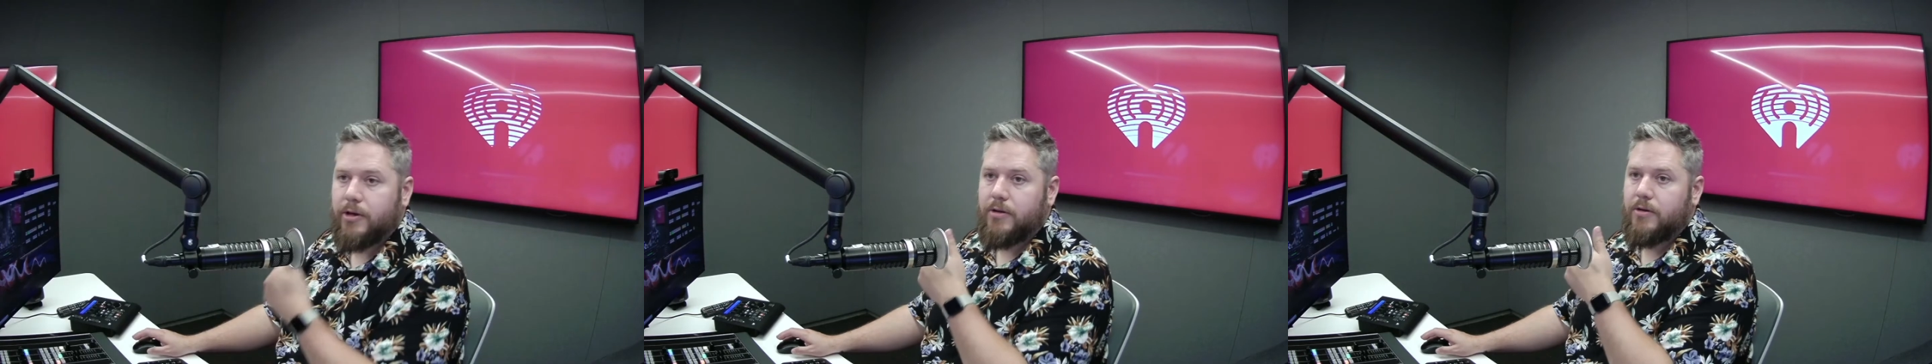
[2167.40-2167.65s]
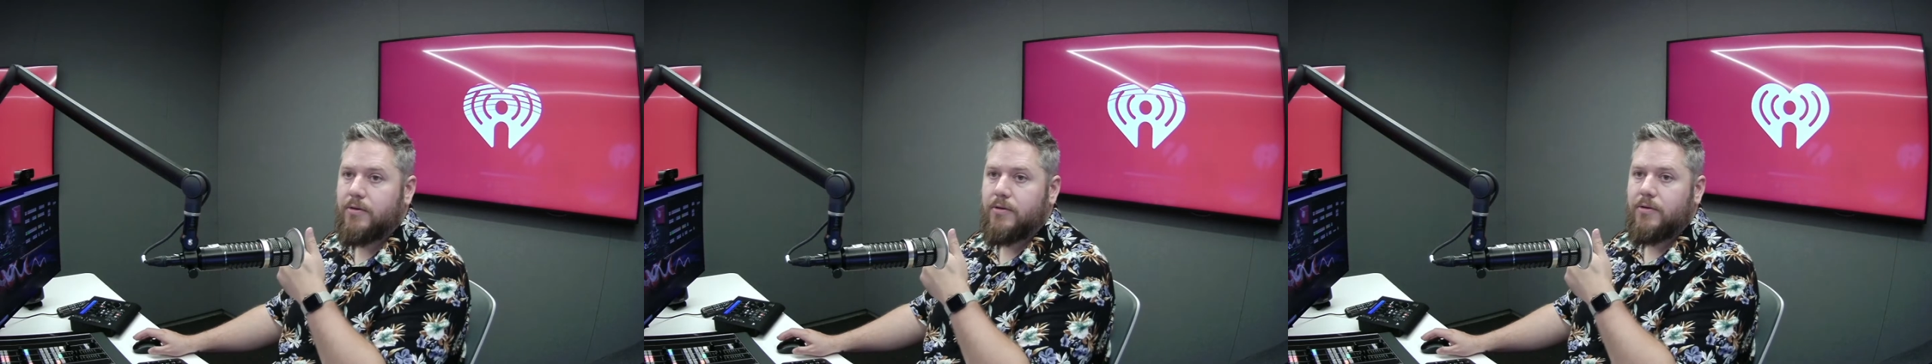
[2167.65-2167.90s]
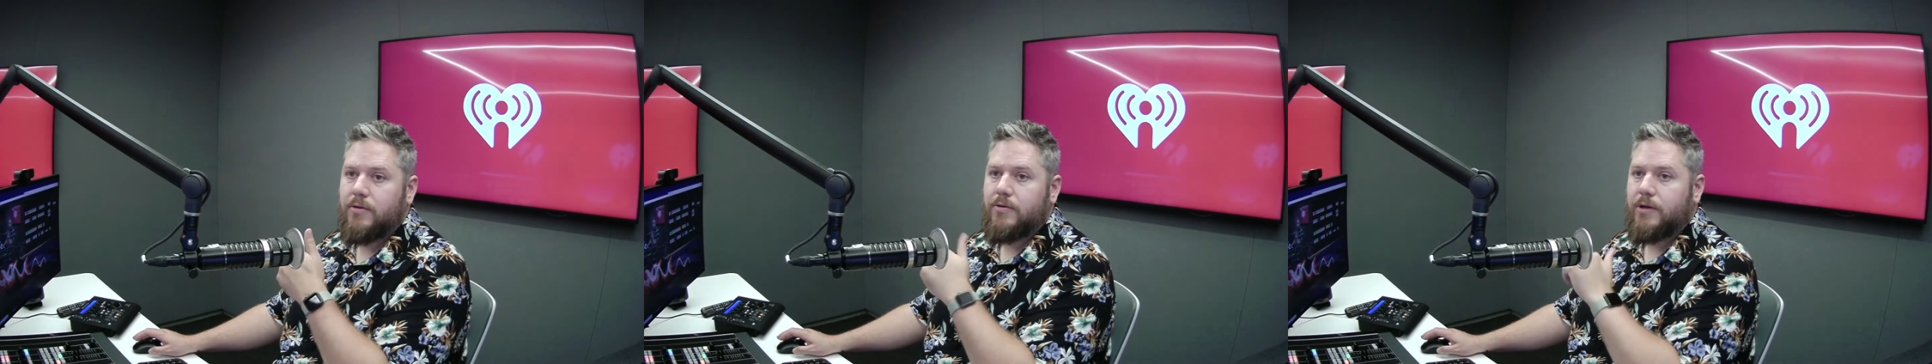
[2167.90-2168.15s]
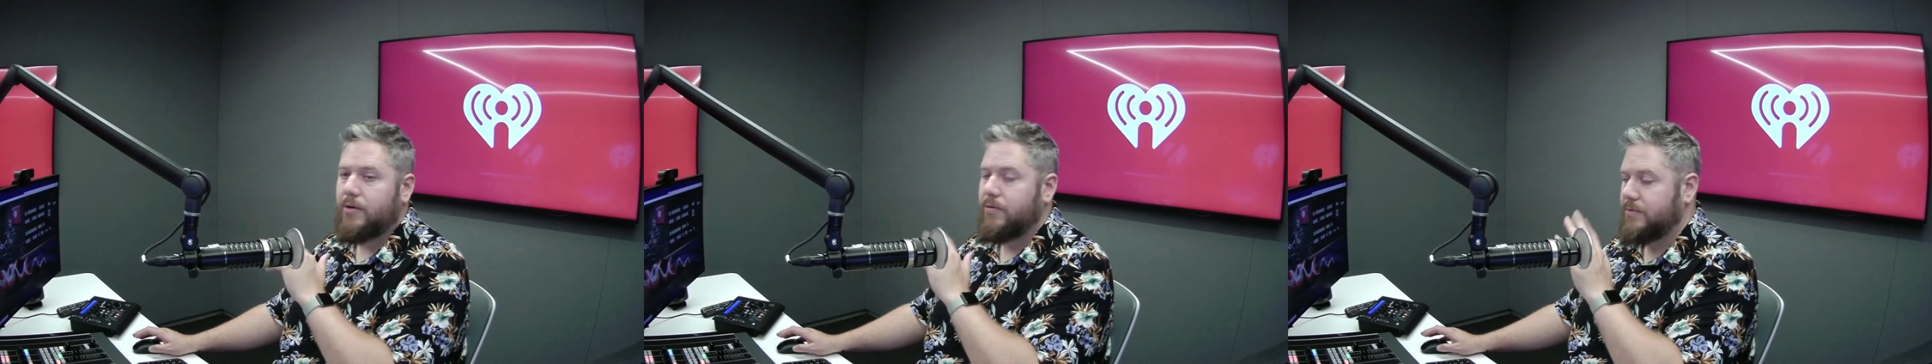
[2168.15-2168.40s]
Okay.
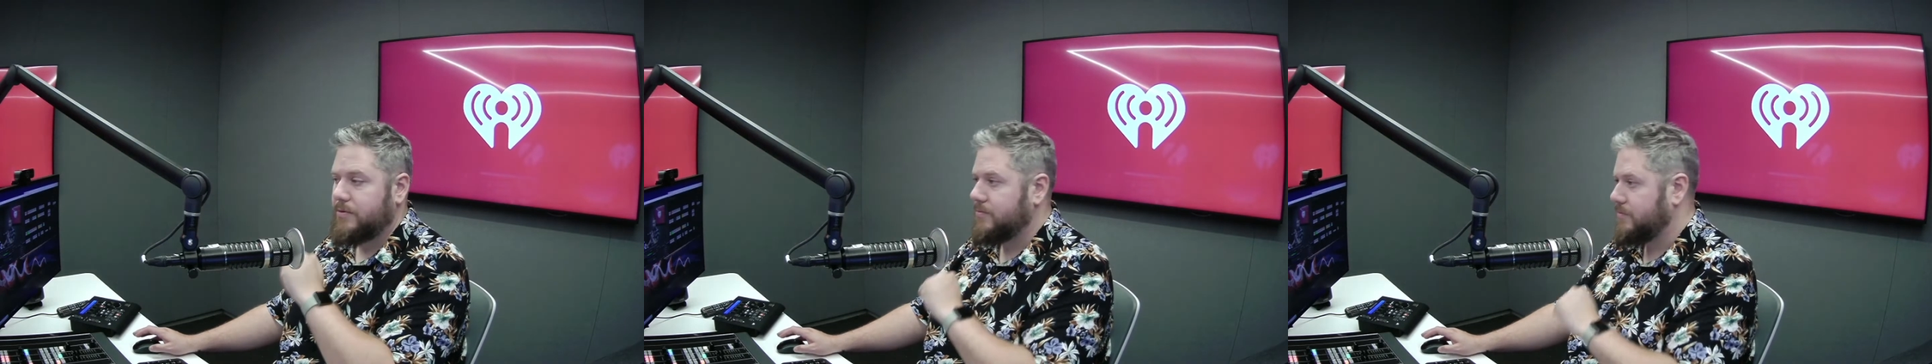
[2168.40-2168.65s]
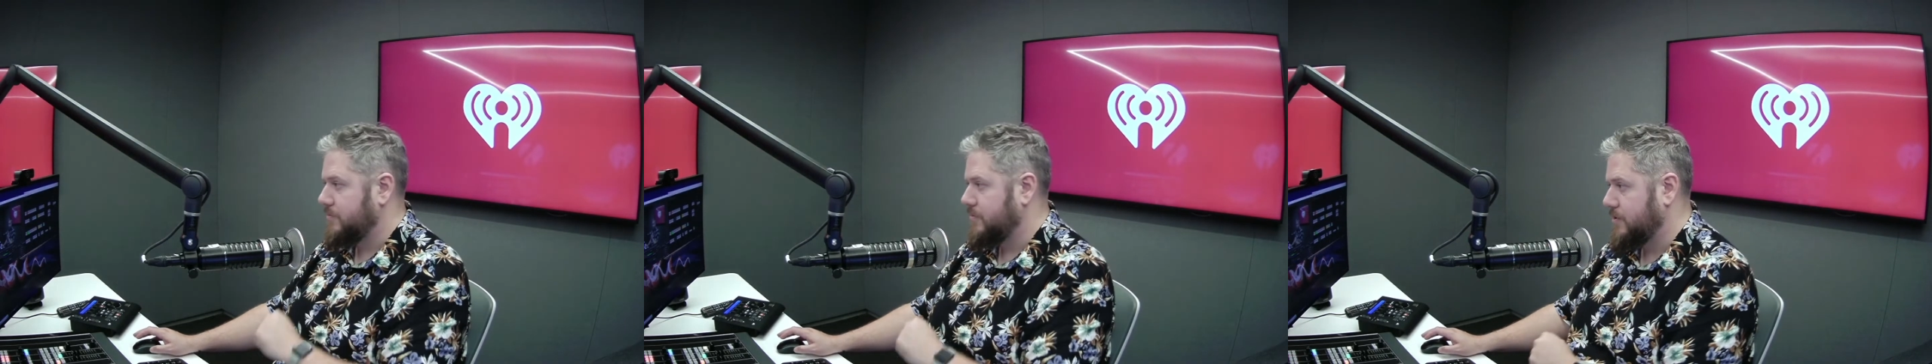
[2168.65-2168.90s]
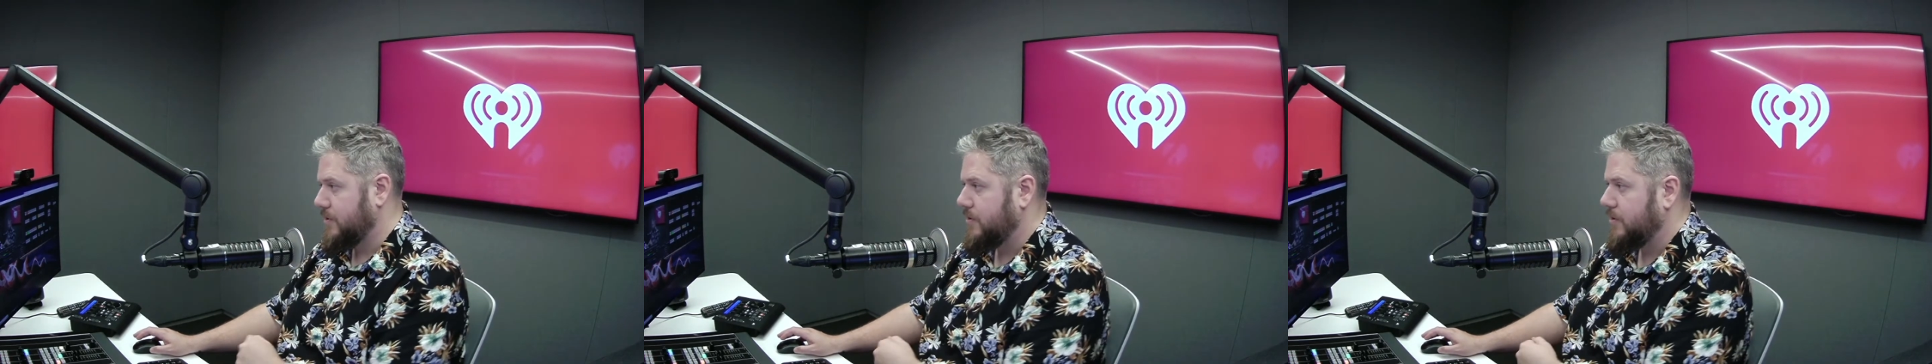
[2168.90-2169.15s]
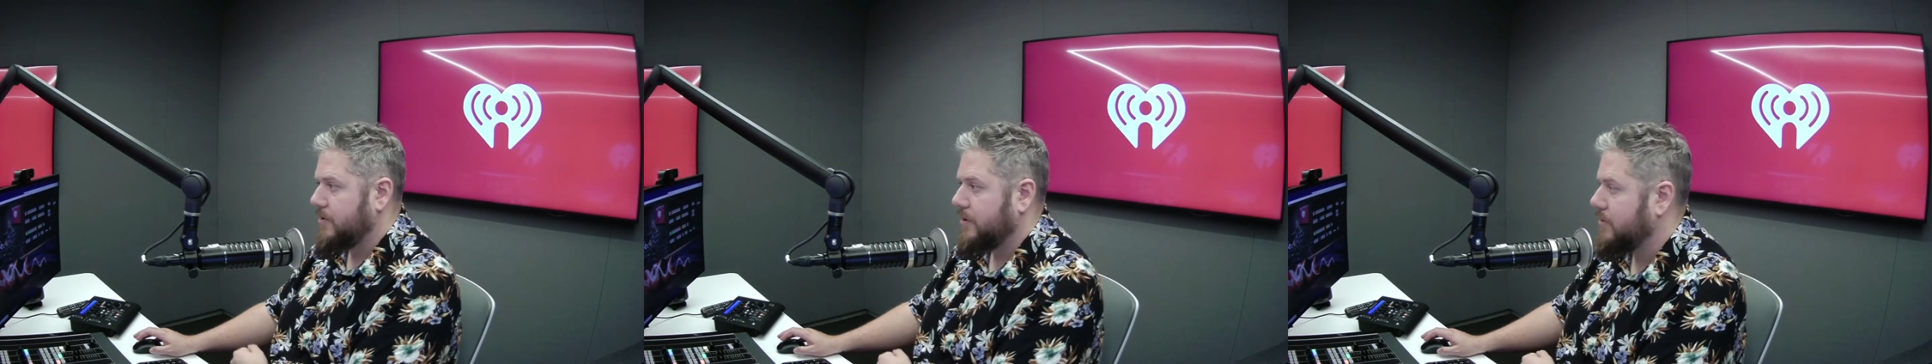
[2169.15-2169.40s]
Yeah, we've been killing it.
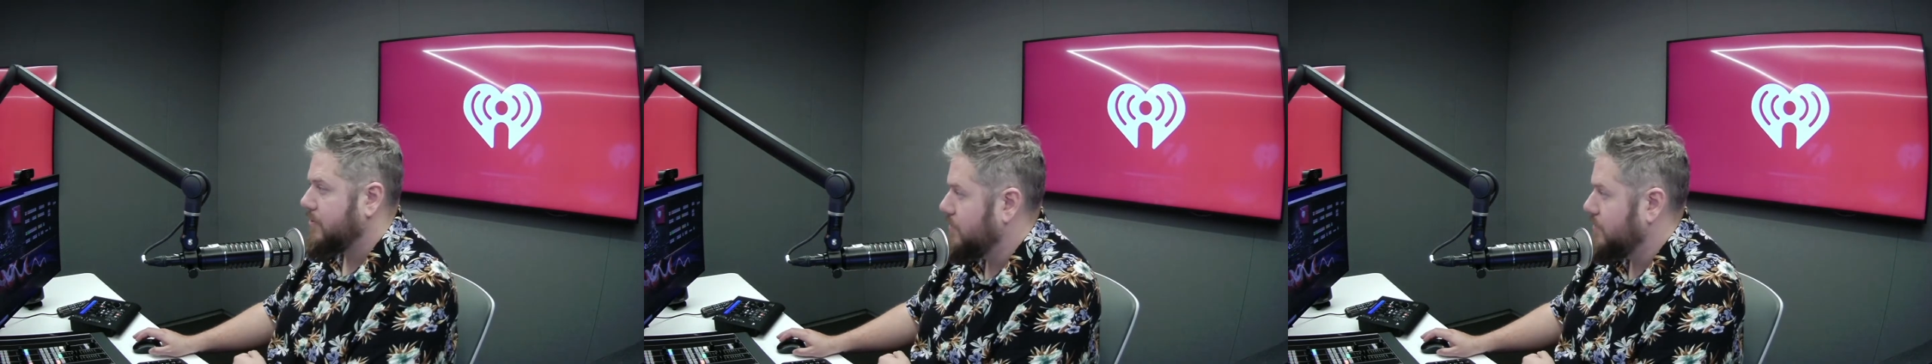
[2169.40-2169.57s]
Thank you.